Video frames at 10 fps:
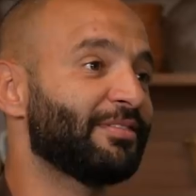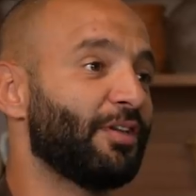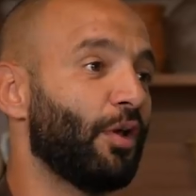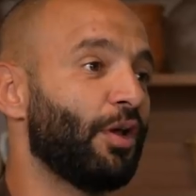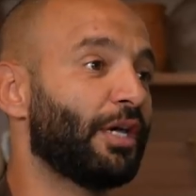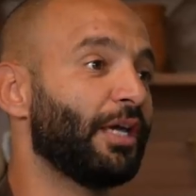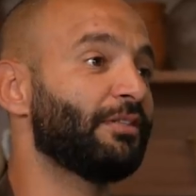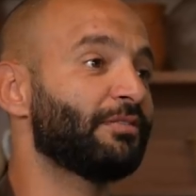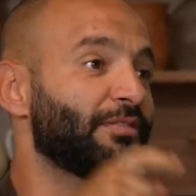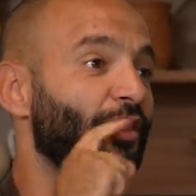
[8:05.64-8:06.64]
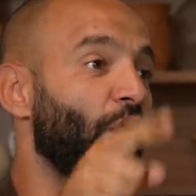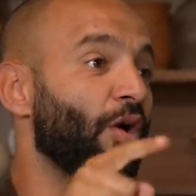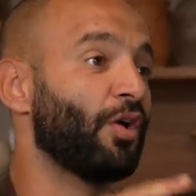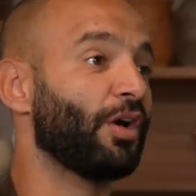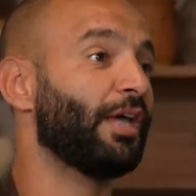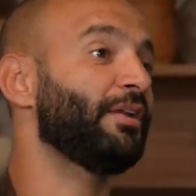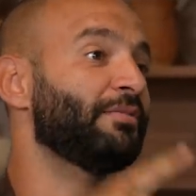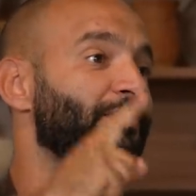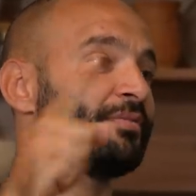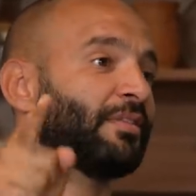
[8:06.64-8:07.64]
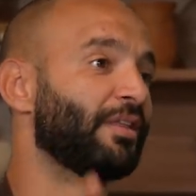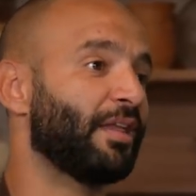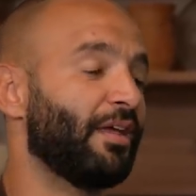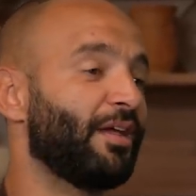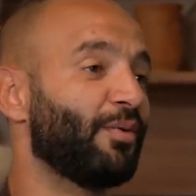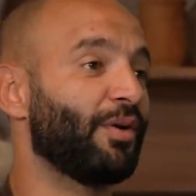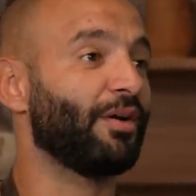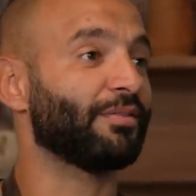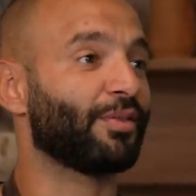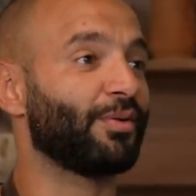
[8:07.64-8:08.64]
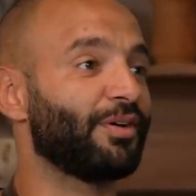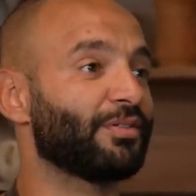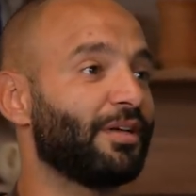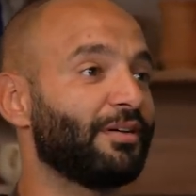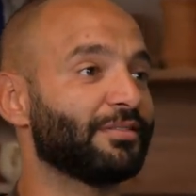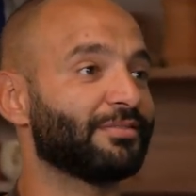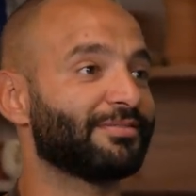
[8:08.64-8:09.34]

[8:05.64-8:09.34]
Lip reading: no looking, all cooking. And here we are, 3 years later.